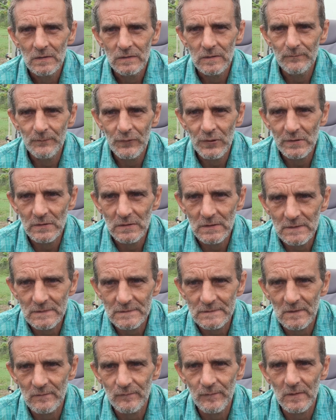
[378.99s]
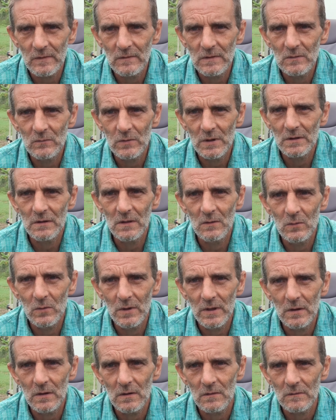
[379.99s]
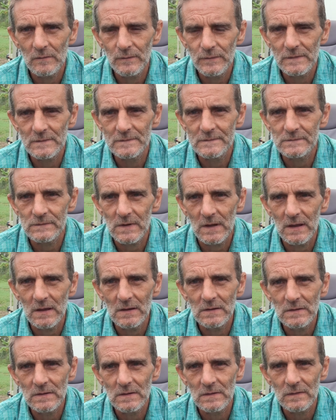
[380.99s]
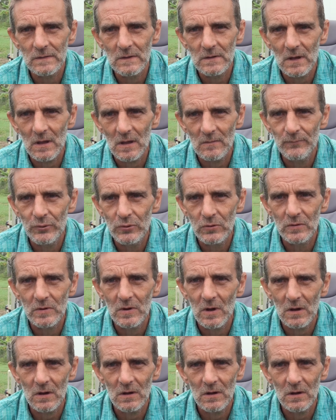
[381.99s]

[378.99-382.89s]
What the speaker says: The police are very well aware of the standing that I put